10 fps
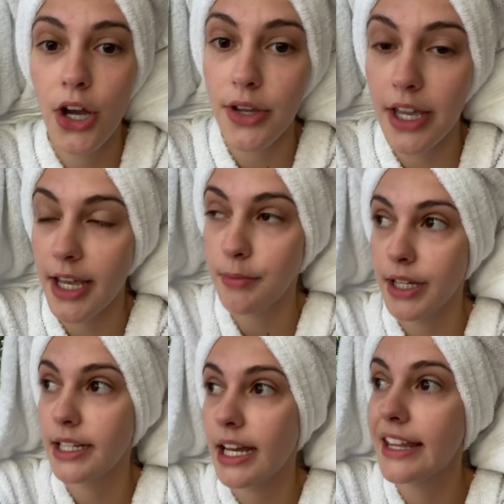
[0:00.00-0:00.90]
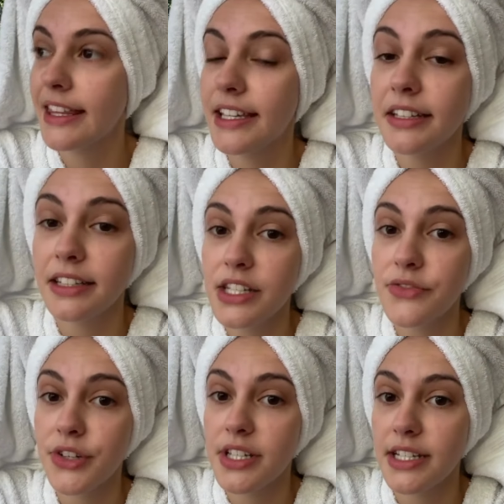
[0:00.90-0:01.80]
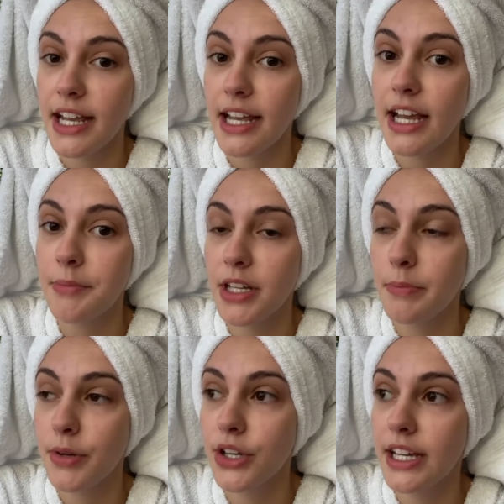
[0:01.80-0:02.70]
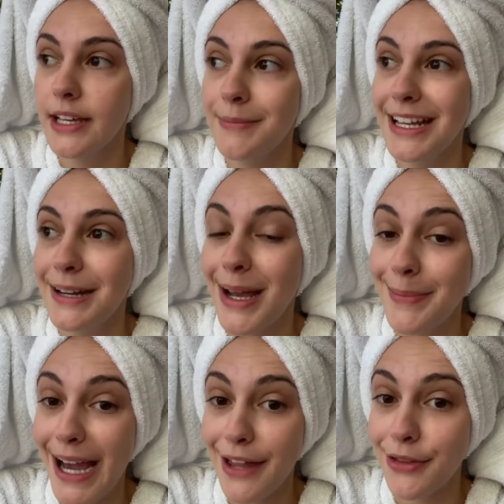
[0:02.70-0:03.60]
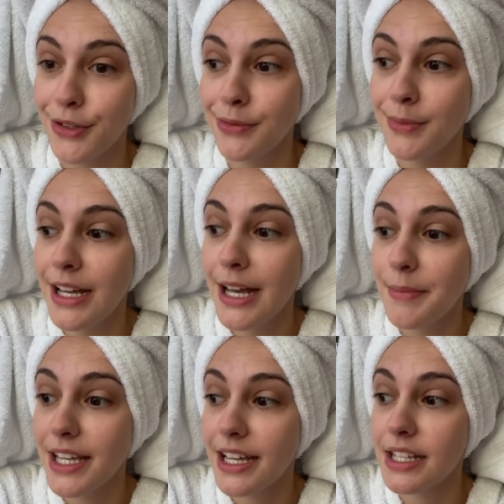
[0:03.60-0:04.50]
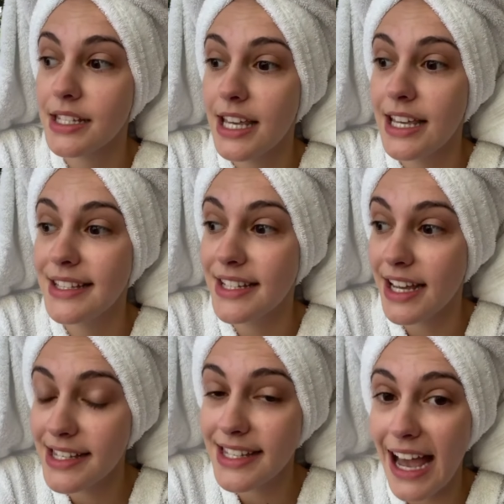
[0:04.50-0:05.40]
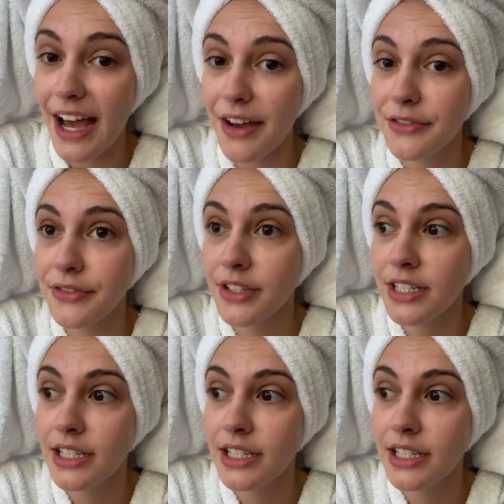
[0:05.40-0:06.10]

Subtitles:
Okay, game plan. I think at least for today, I'm going to put him in my bathroom because he does have